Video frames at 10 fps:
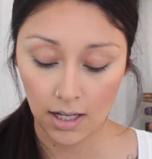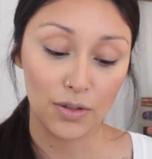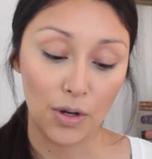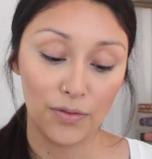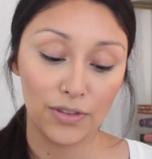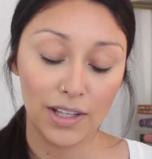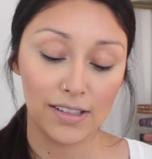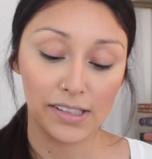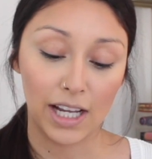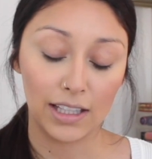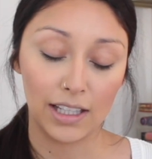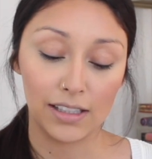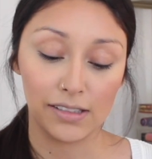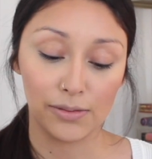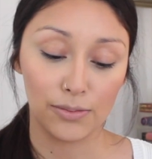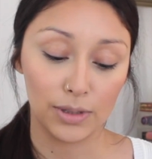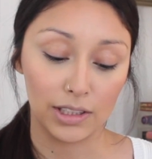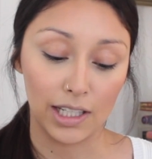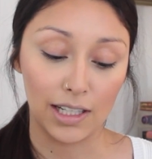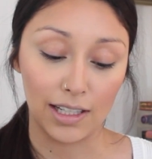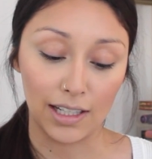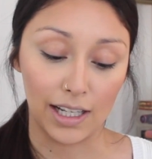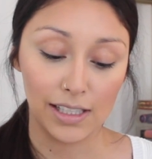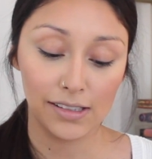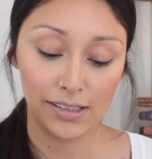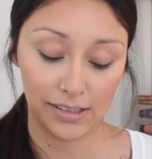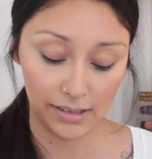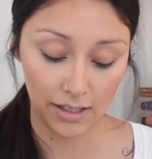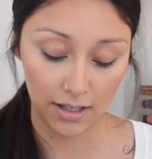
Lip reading: So hopefully this highlight is really nice.